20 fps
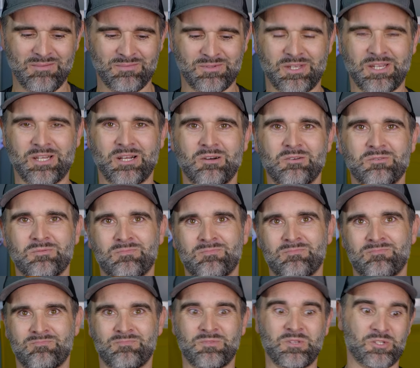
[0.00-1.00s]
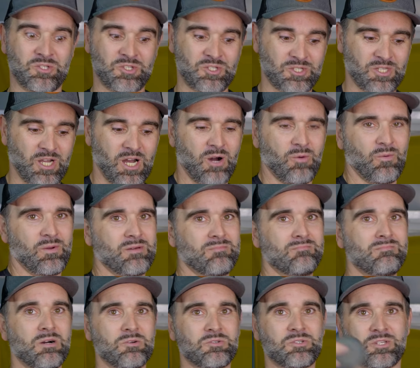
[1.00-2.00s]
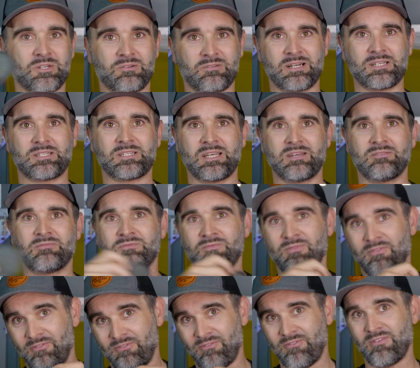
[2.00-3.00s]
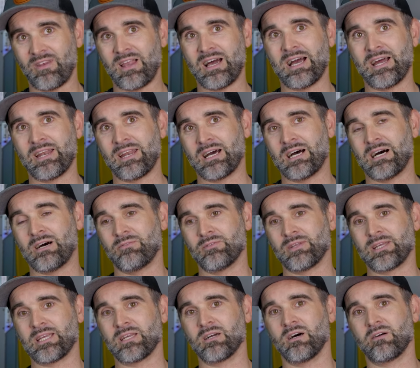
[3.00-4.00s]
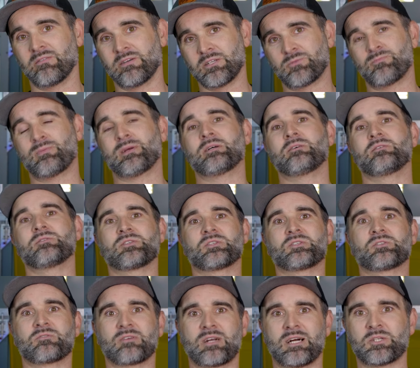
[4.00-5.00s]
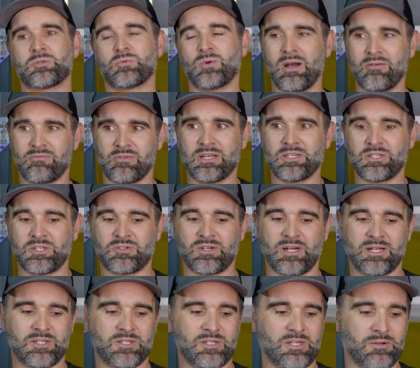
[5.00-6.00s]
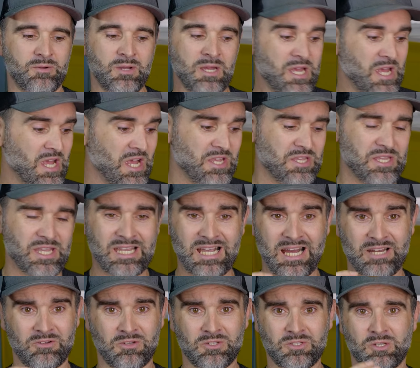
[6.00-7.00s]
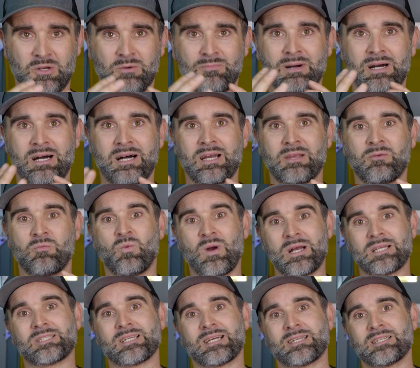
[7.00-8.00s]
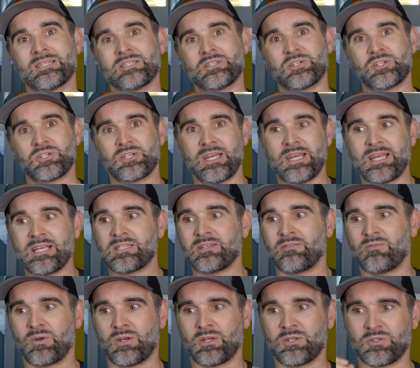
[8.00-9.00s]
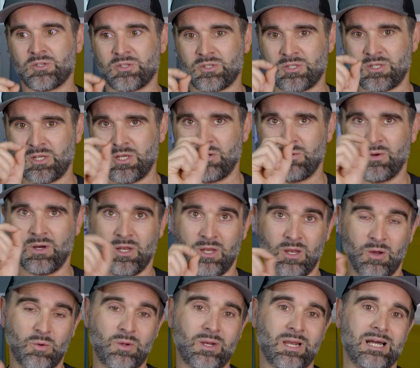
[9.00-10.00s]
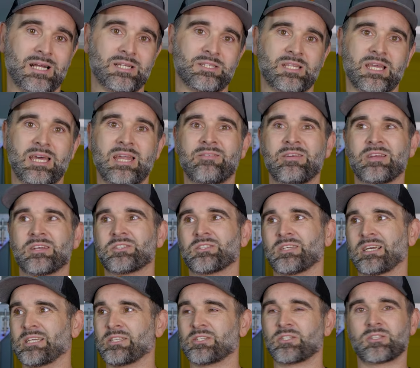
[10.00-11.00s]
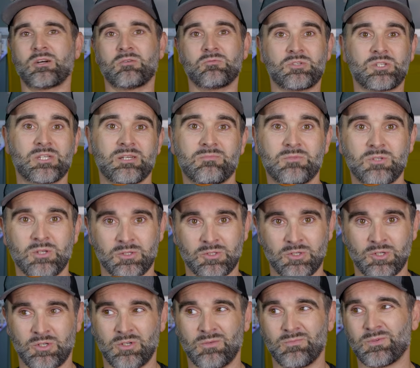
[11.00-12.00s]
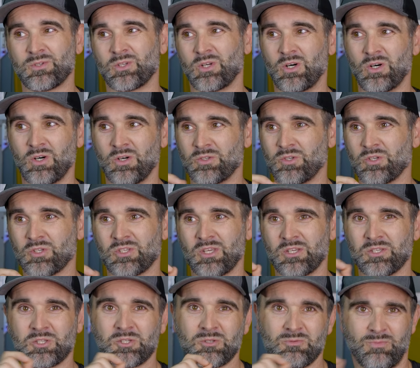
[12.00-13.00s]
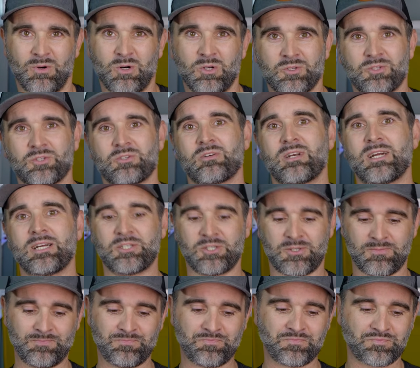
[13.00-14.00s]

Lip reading: So you start with the most aggressive, flatten out the orange peels, the scratch, whatever it is you're trying to do. You can also buy wet sanding sheets if you want to just do a localized area, say stone chip touch-ups or just a small scratch.